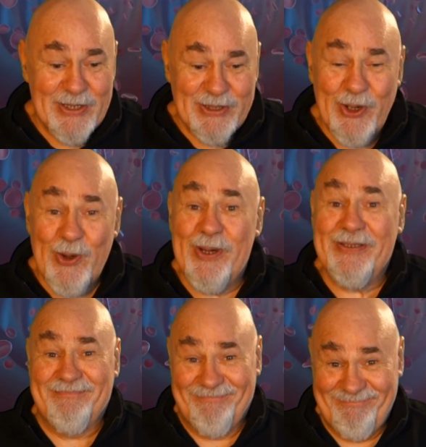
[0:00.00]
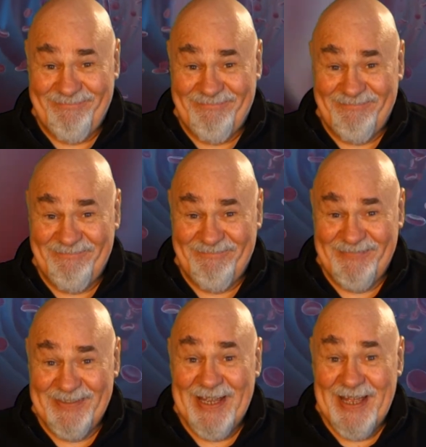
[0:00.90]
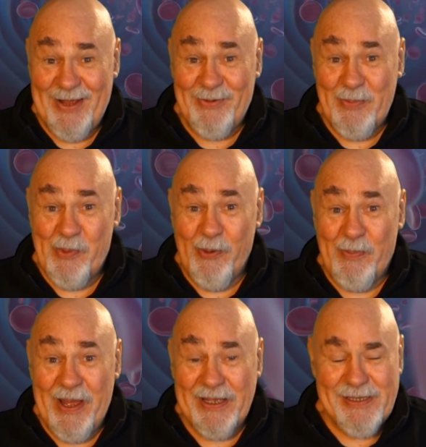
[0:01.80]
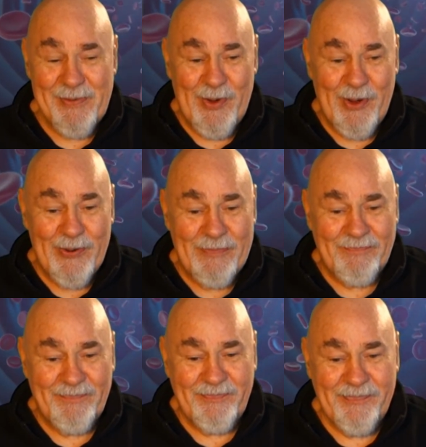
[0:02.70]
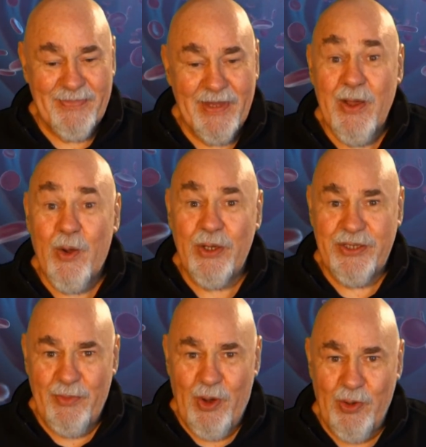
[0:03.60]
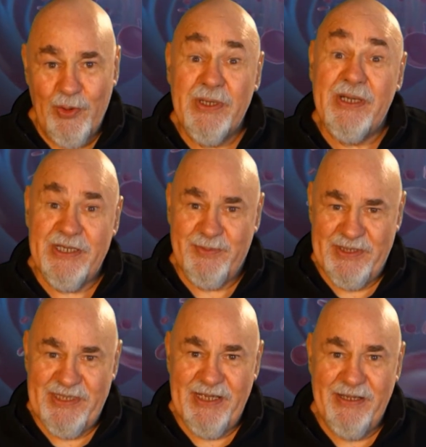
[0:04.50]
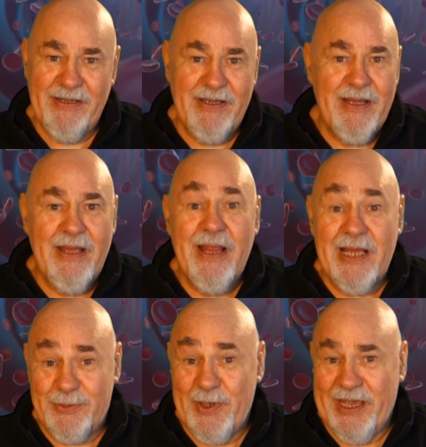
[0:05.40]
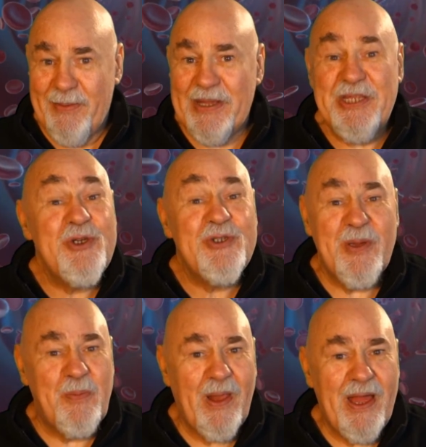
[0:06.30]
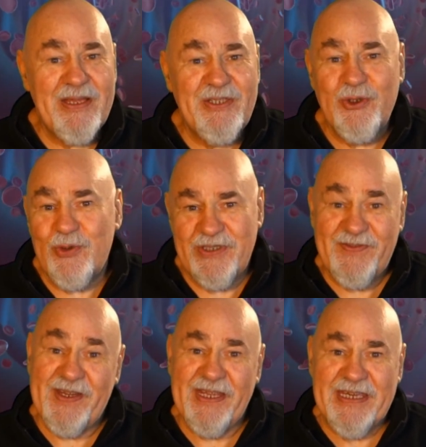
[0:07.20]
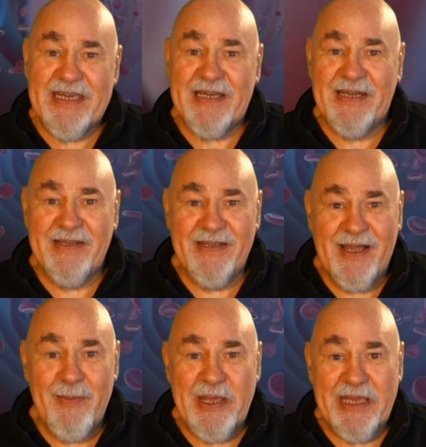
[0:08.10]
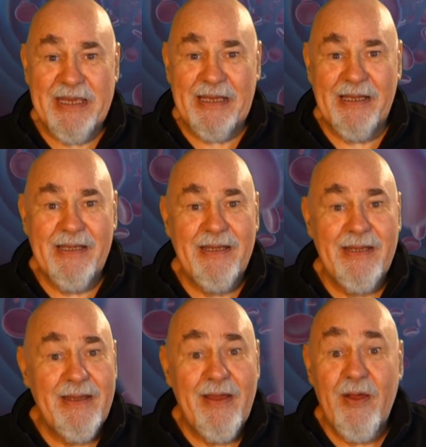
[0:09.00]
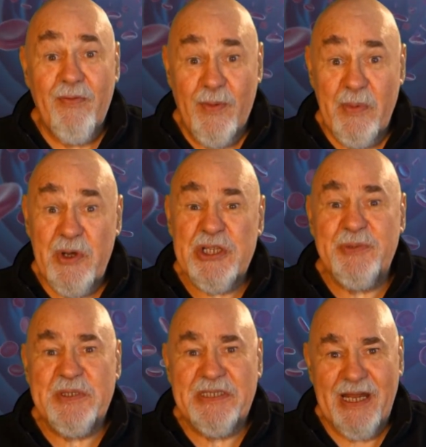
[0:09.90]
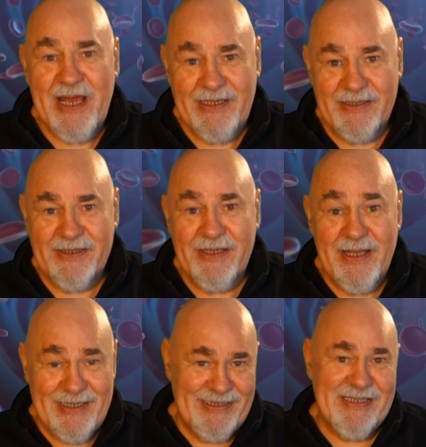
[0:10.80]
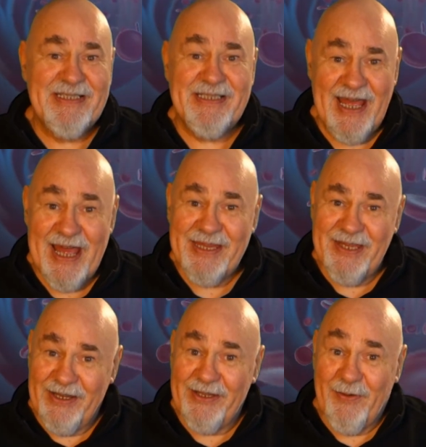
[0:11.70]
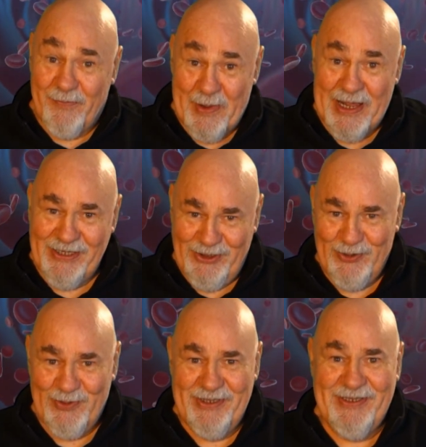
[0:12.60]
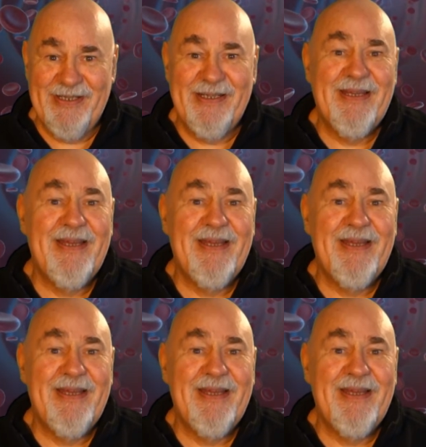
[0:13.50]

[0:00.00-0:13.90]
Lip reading: So I'll report back tomorrow. Well, tomorrow, Christmas Day, that's when I get my new supply of jokes for the year, the coming year, from Christmas crackers. That's the standard of my jokes.